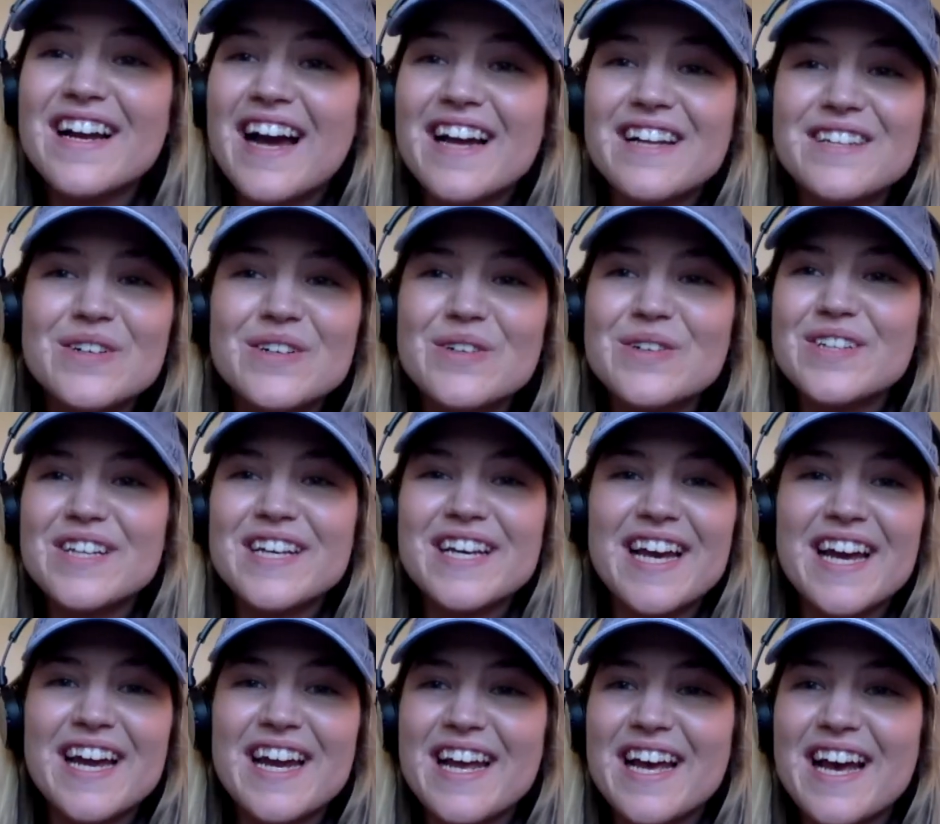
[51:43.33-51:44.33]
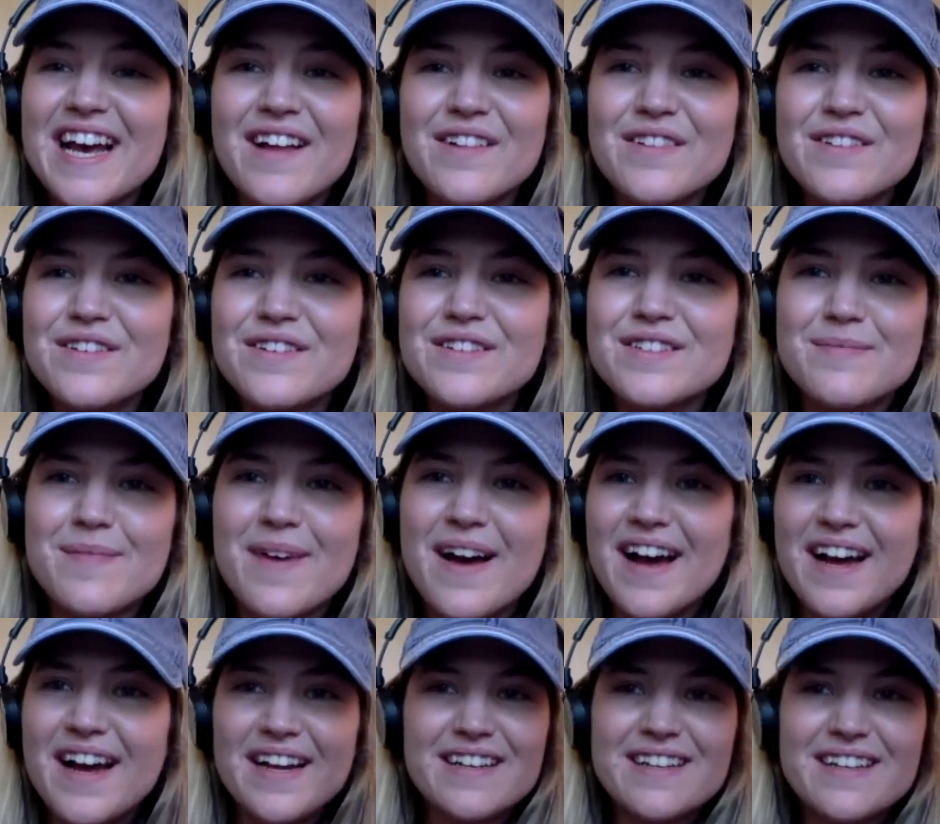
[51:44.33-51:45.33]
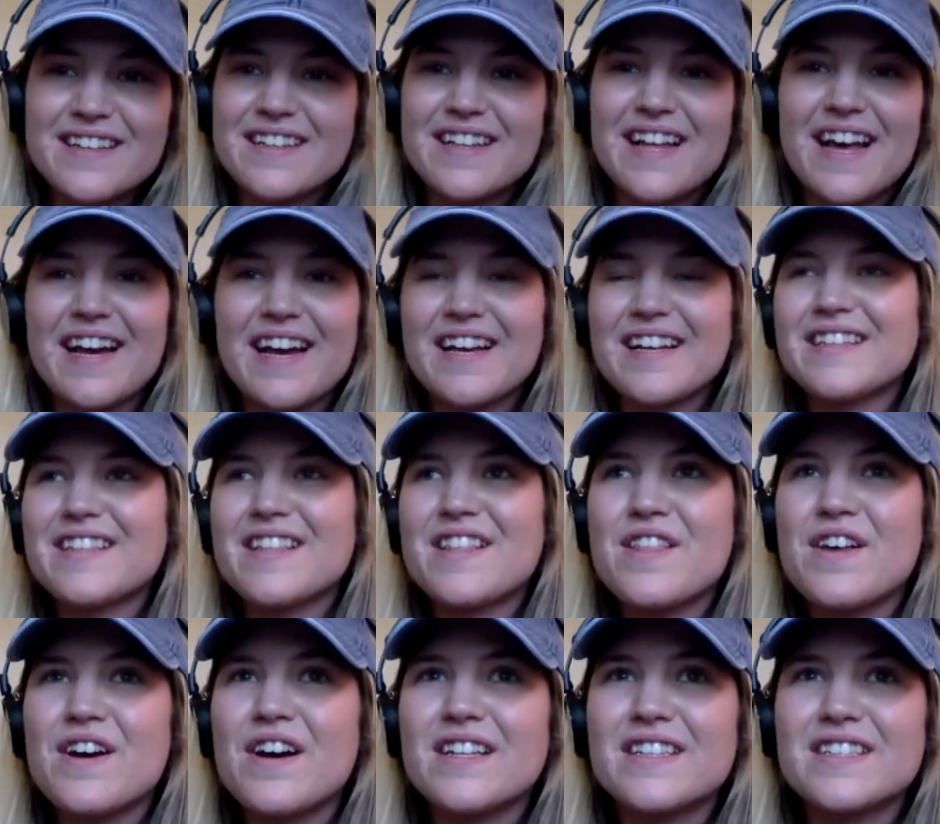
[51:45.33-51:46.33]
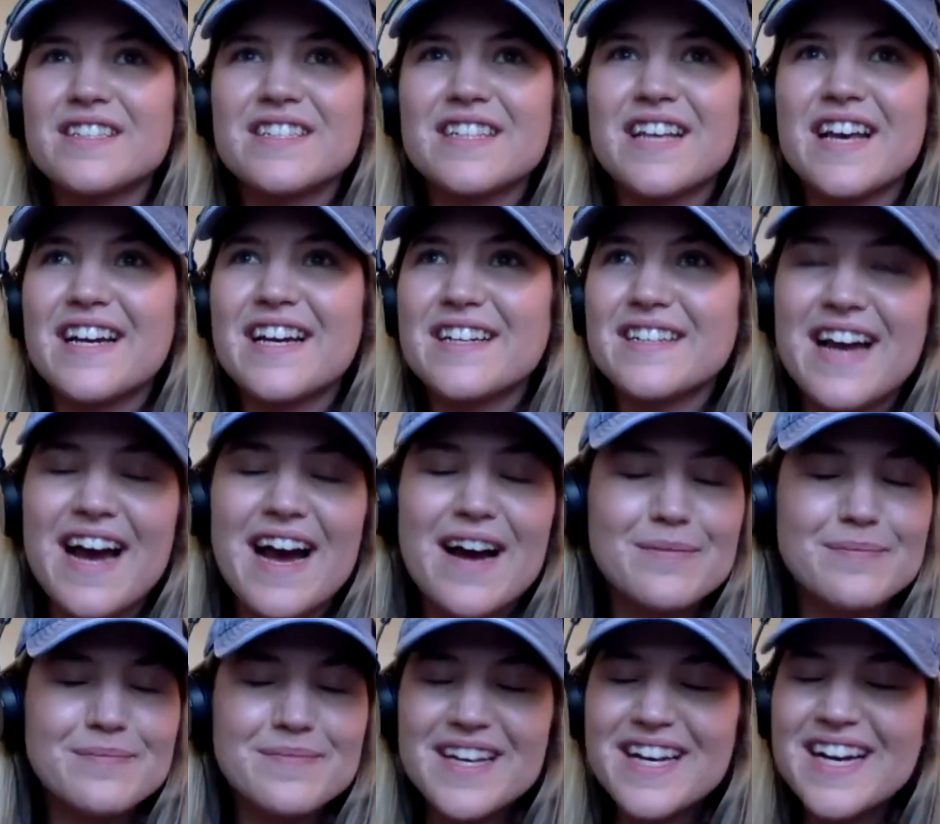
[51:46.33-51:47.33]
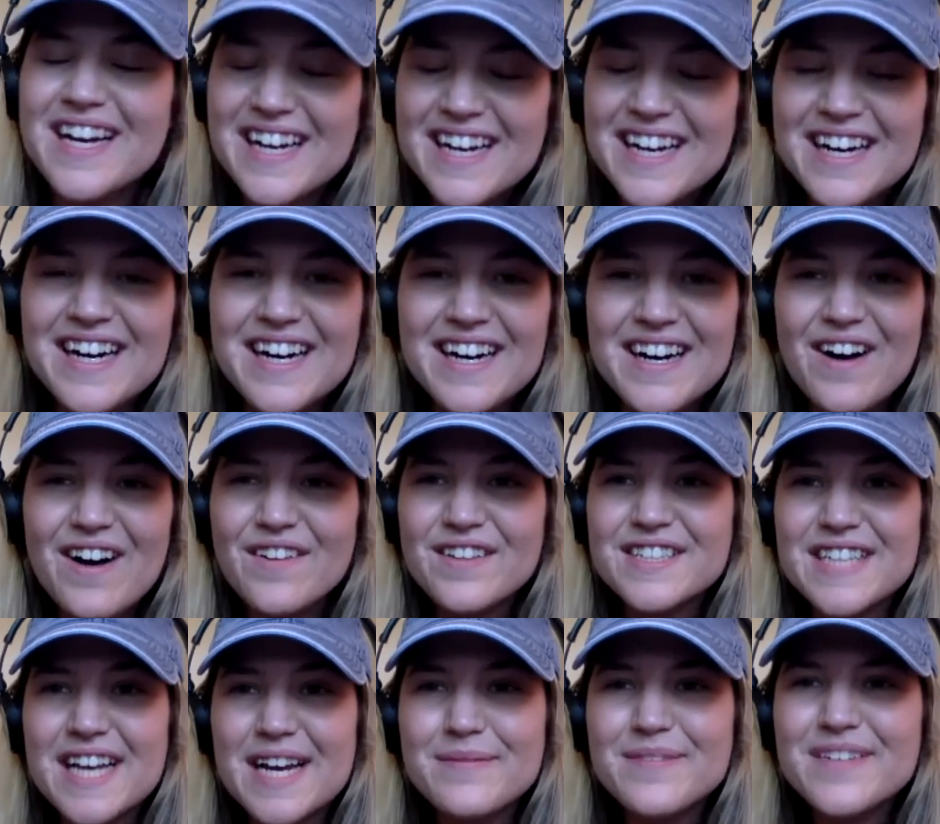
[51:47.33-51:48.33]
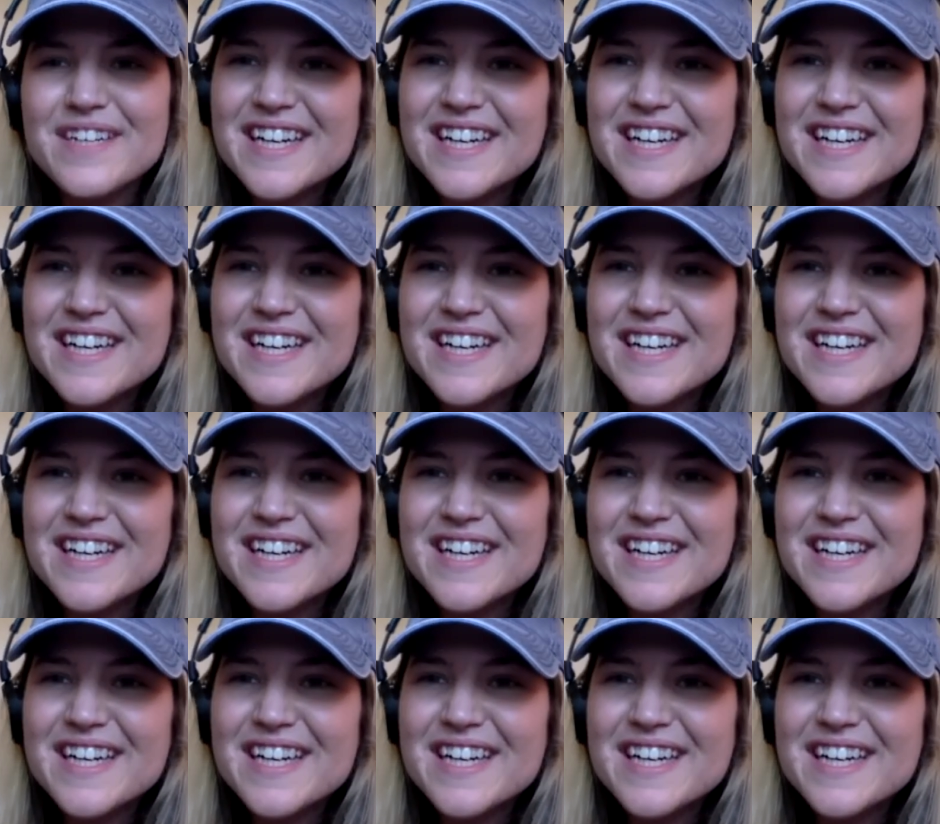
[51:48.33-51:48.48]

I totally get it. I lose my like thoughts, like, yeah, all the time.